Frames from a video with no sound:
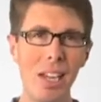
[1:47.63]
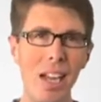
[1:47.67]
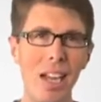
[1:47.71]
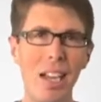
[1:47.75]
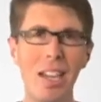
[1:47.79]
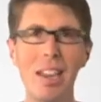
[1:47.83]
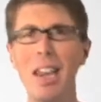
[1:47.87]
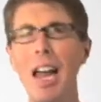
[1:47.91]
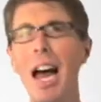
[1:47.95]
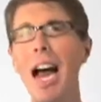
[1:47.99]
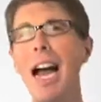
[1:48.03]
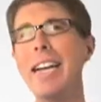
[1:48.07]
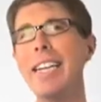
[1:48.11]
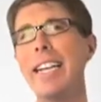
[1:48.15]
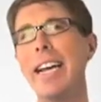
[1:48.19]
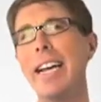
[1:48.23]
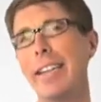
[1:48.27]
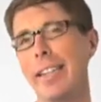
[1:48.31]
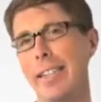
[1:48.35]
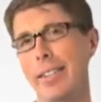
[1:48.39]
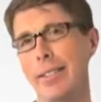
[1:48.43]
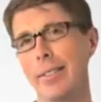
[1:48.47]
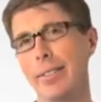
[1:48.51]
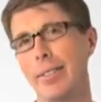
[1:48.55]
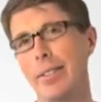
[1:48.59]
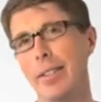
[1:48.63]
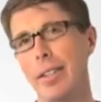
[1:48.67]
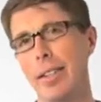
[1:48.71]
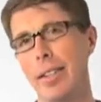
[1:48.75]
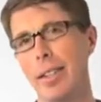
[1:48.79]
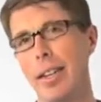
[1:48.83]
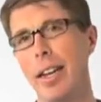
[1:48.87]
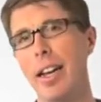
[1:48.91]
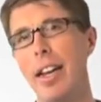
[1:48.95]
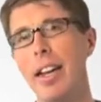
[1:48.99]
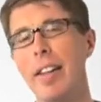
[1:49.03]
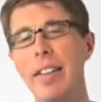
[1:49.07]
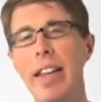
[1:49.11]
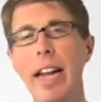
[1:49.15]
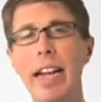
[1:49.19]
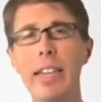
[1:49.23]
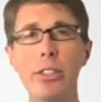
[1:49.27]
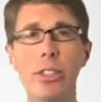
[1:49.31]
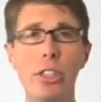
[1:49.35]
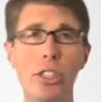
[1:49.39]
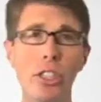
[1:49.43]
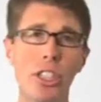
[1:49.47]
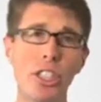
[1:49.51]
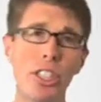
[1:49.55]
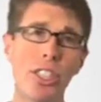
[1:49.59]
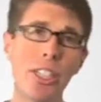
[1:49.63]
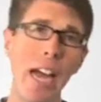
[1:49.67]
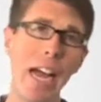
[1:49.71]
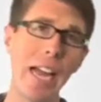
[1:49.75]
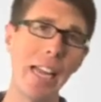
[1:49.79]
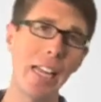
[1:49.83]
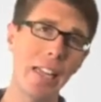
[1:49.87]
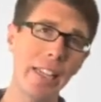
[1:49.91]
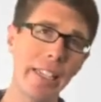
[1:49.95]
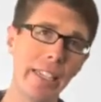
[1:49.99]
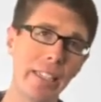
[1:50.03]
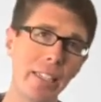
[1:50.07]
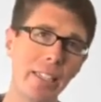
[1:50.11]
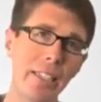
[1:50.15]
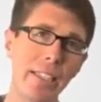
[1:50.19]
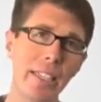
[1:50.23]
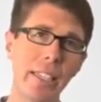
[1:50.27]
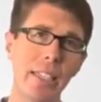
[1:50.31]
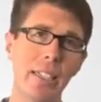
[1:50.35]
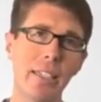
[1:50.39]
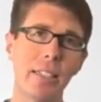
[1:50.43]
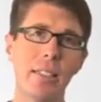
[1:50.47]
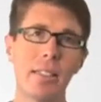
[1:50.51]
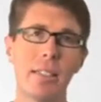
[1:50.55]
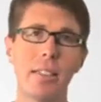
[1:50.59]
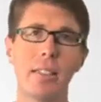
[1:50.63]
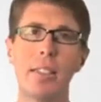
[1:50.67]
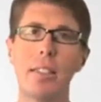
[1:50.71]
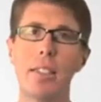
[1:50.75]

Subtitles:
A line edit. That's your stylistic,